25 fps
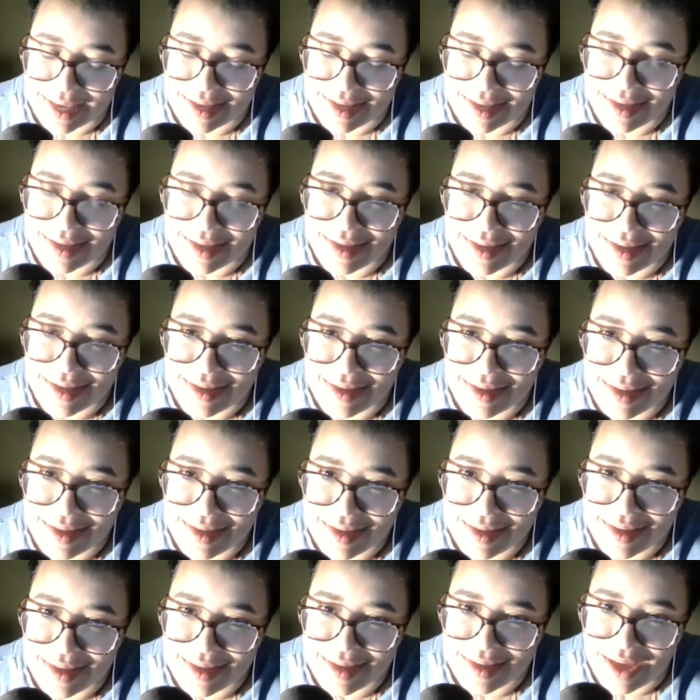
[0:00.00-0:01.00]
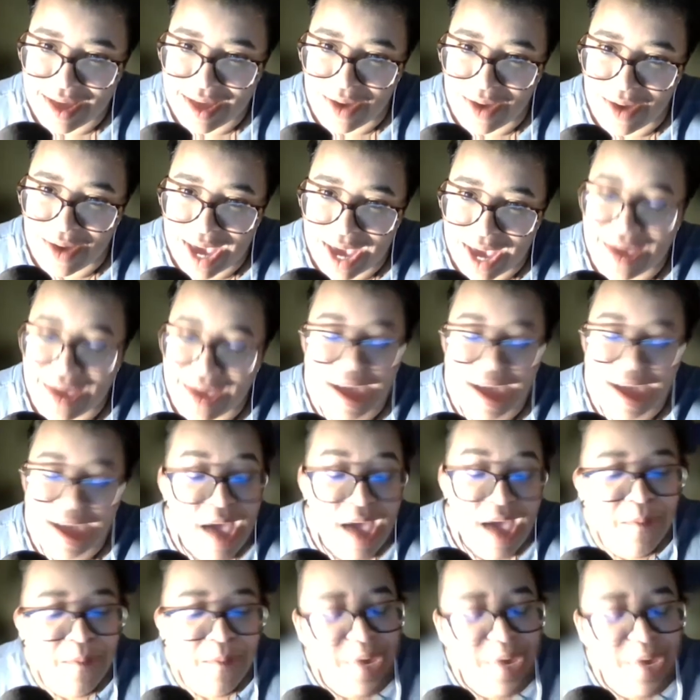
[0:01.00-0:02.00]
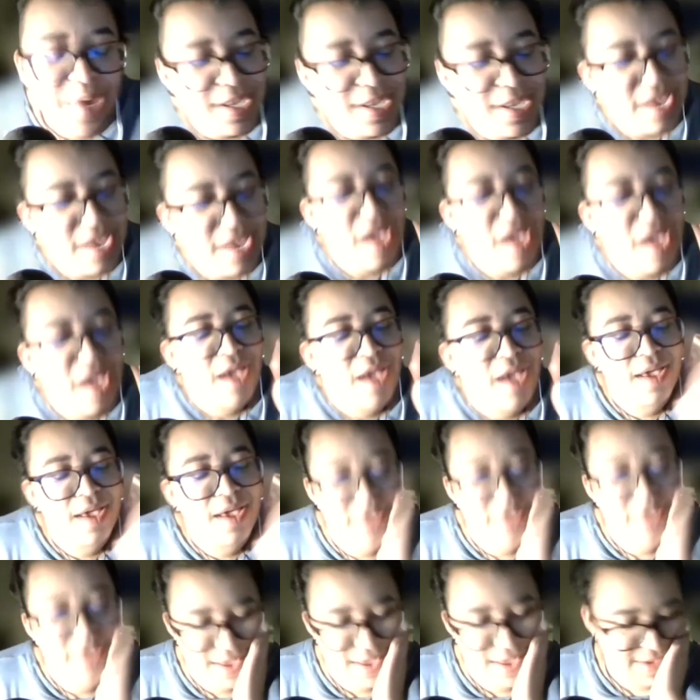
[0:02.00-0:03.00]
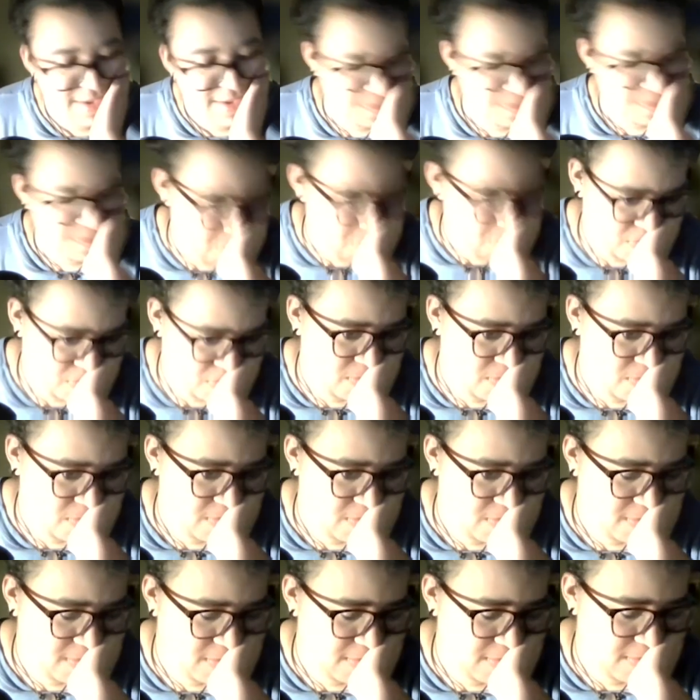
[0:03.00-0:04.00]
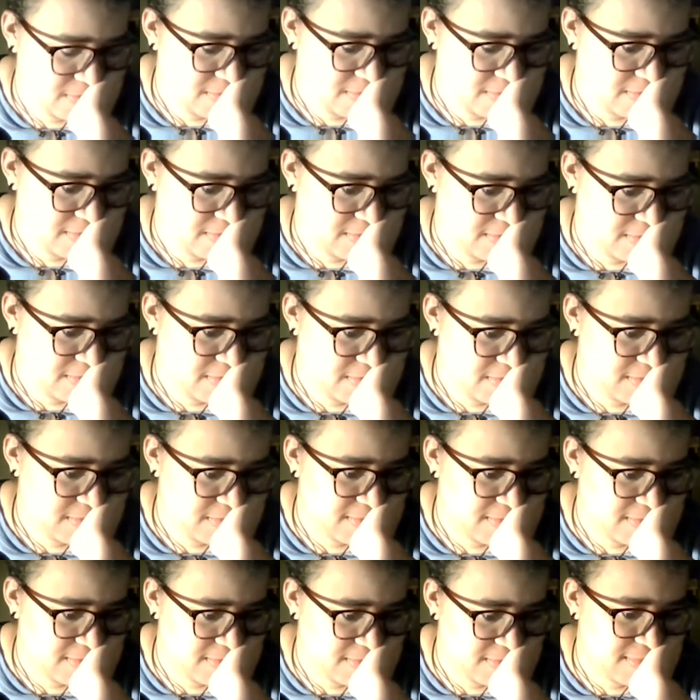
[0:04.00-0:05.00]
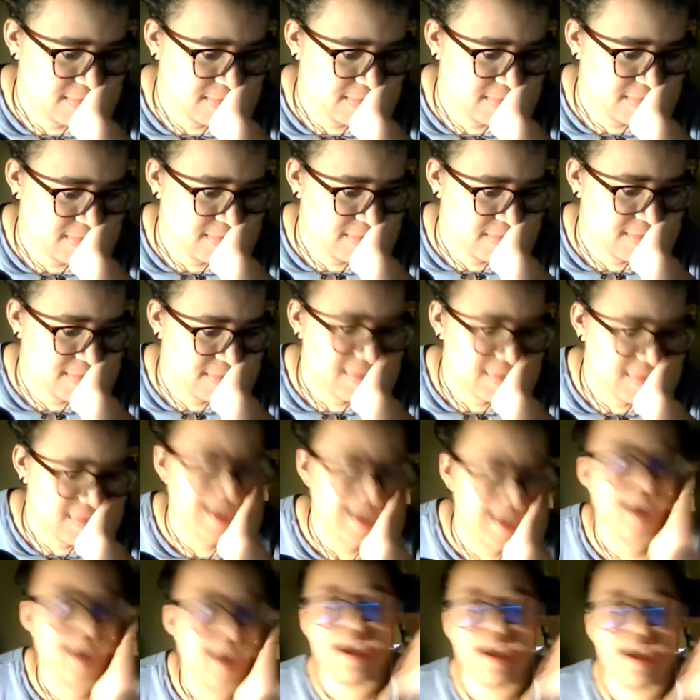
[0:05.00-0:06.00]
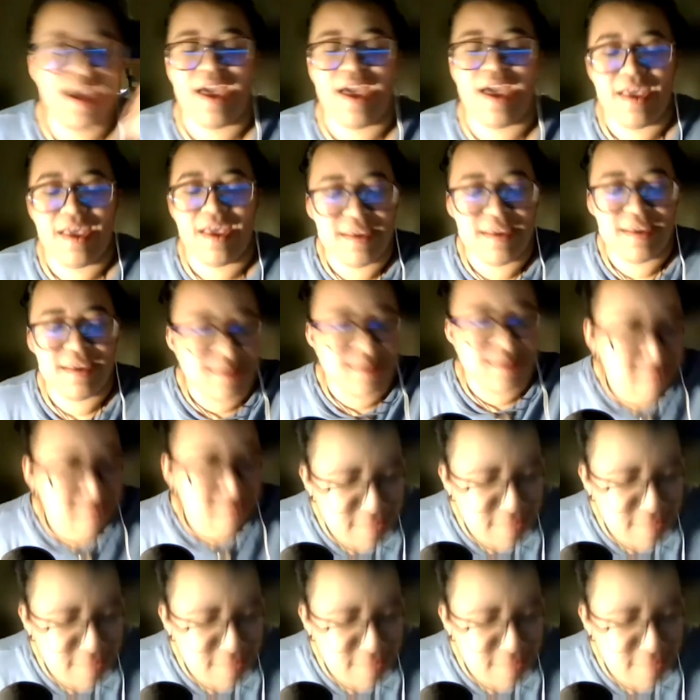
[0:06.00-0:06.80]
I'm gonna let you see that. Look at the passion. Look at the passion. Look at the passion.